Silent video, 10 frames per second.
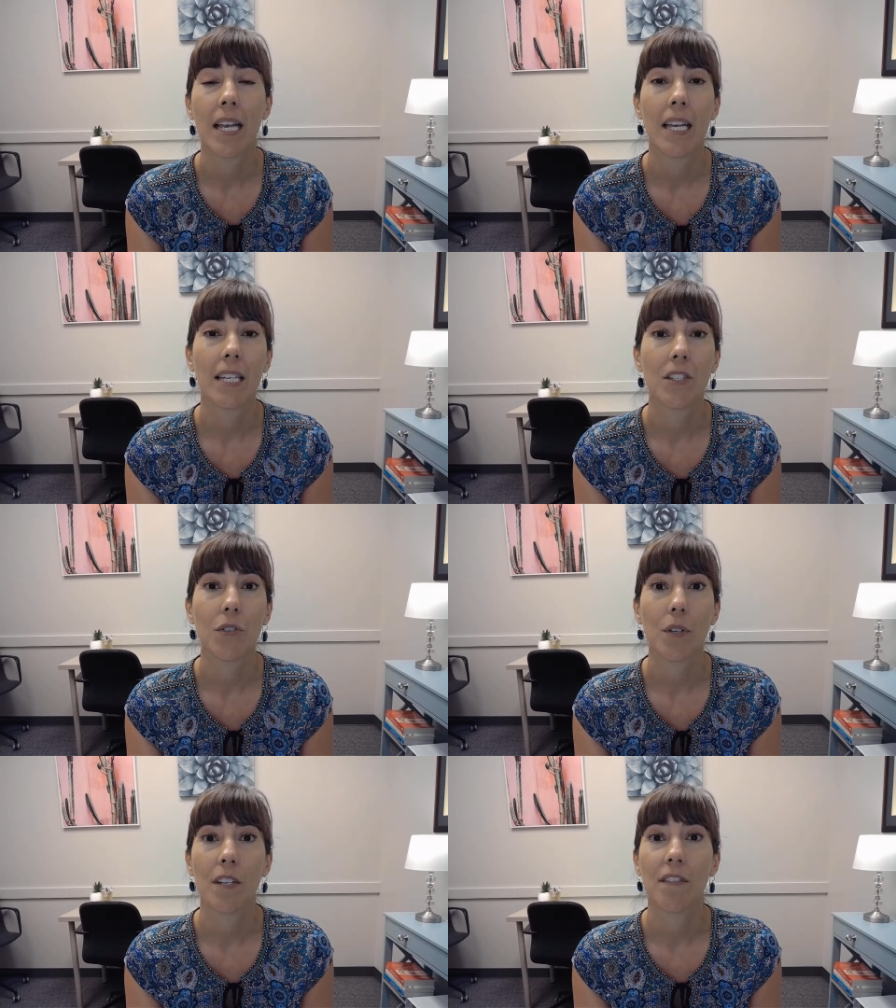
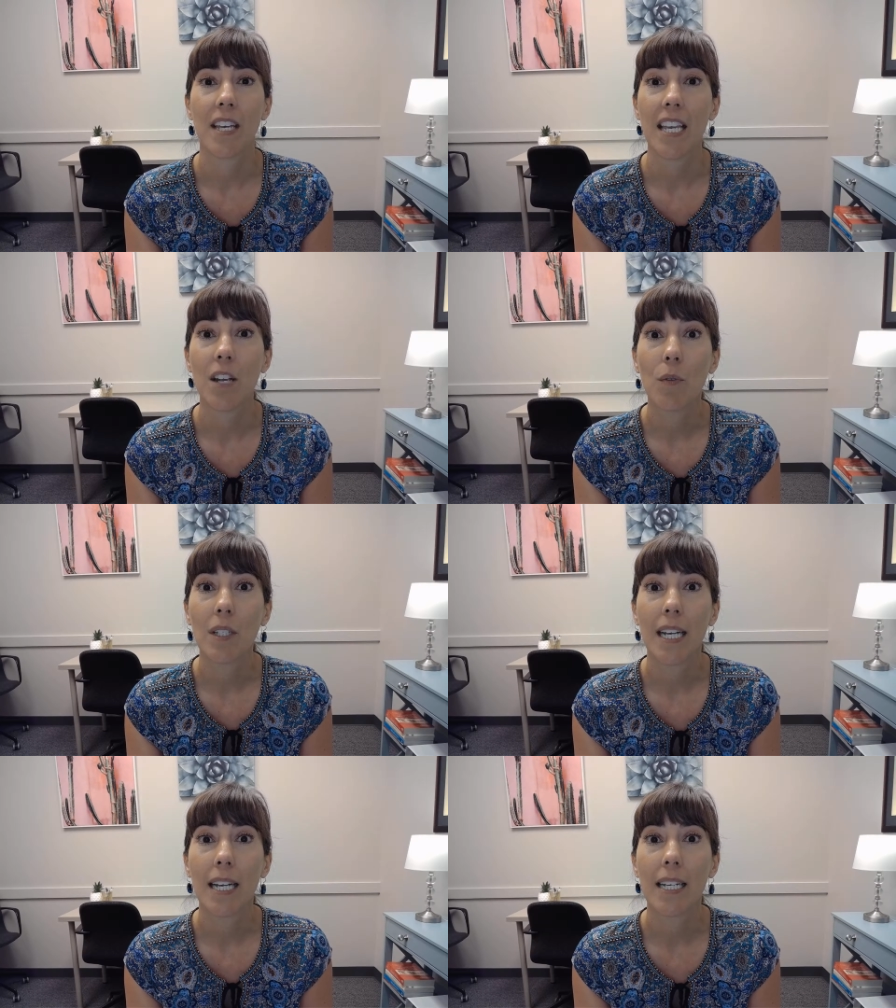History of
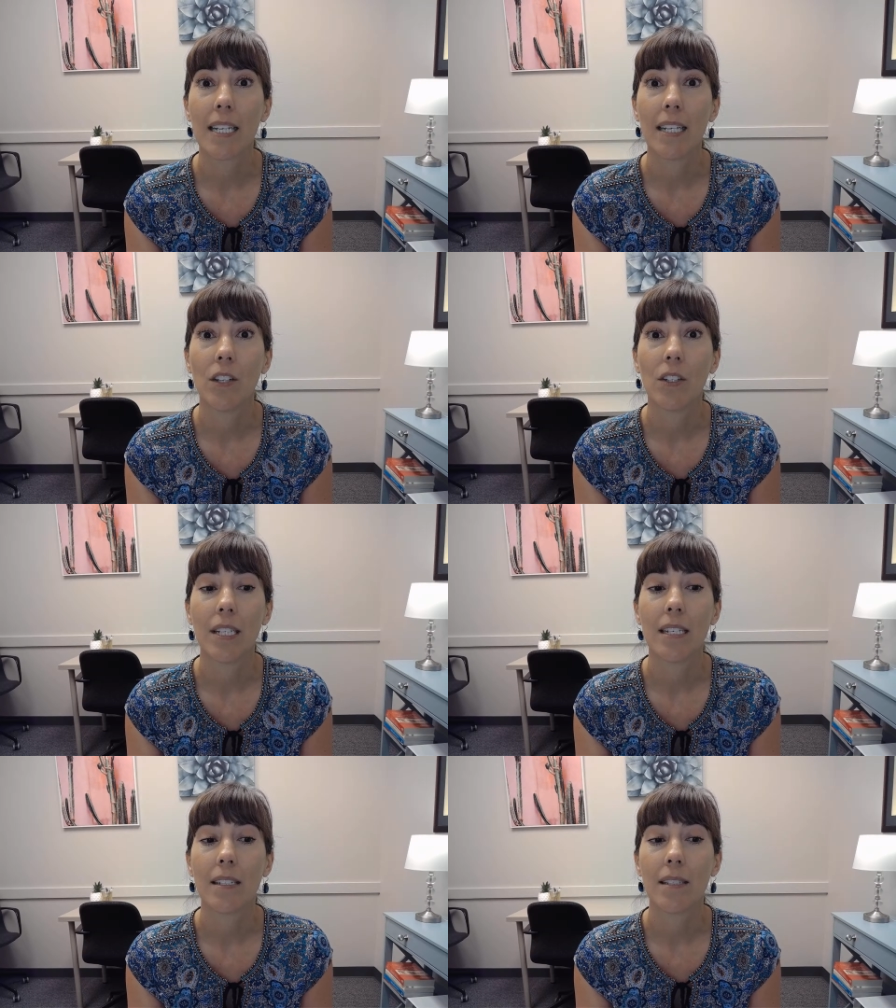heat-related
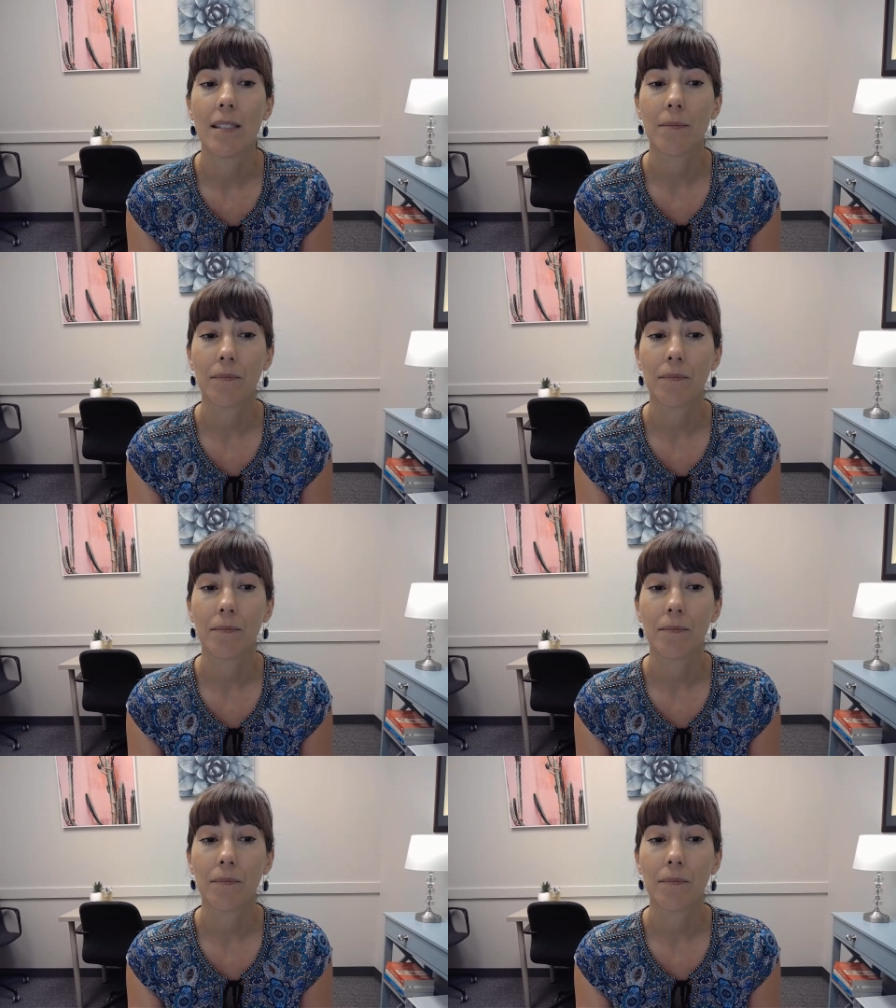illness,